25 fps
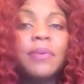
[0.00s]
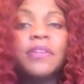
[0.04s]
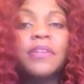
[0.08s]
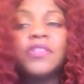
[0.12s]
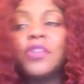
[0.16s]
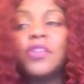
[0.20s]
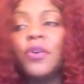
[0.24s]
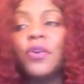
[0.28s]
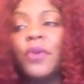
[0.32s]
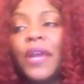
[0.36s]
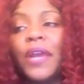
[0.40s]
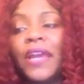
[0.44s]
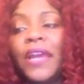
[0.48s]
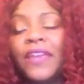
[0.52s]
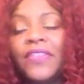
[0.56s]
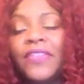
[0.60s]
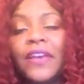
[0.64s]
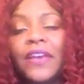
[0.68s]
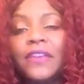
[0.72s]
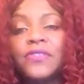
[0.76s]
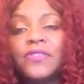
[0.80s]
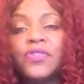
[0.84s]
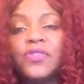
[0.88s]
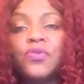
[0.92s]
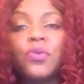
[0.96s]
so eighth
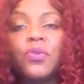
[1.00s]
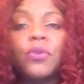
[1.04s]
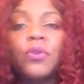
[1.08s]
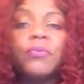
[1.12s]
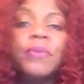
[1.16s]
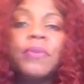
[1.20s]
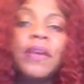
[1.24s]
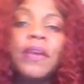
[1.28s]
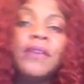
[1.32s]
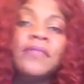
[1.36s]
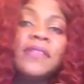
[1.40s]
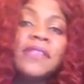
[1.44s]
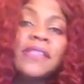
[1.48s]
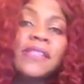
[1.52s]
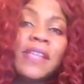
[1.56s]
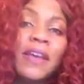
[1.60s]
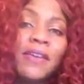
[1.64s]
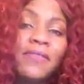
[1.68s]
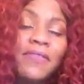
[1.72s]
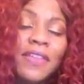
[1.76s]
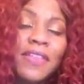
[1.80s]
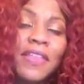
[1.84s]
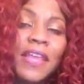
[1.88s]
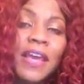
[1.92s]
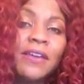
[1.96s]
house Scorpio,
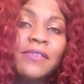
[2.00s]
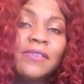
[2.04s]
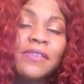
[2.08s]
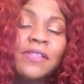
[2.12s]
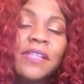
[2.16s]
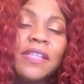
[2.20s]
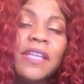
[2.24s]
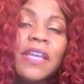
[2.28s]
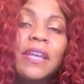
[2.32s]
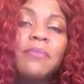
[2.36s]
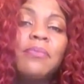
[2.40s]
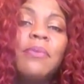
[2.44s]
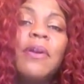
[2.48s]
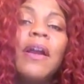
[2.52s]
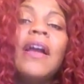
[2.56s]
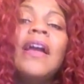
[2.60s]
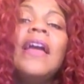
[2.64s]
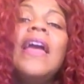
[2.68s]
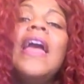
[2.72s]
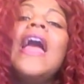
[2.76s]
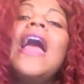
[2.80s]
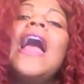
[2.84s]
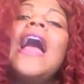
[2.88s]
seventh house Libra,